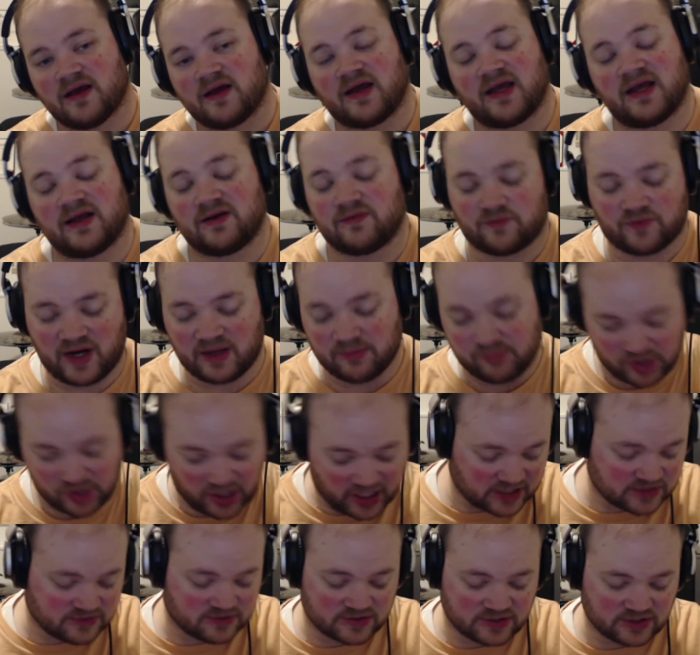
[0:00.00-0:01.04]
and Rey
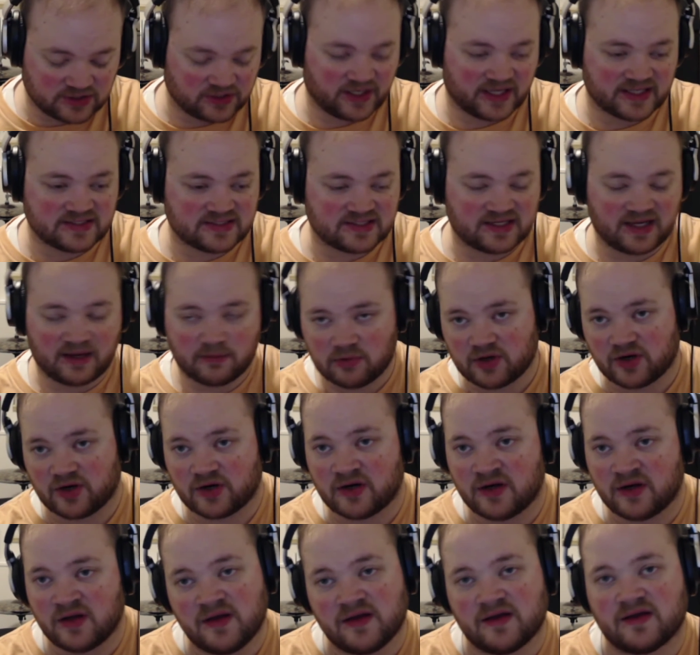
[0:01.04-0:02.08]
blocks with the
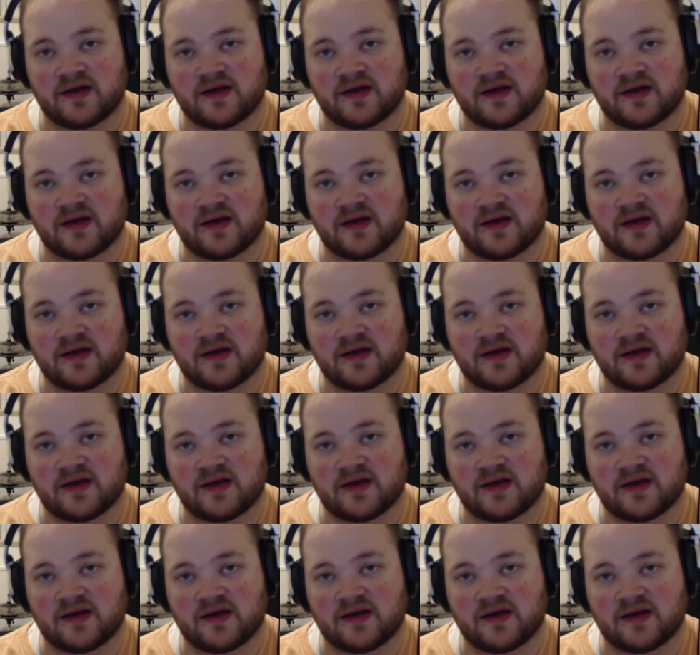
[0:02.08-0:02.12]
lightsaber,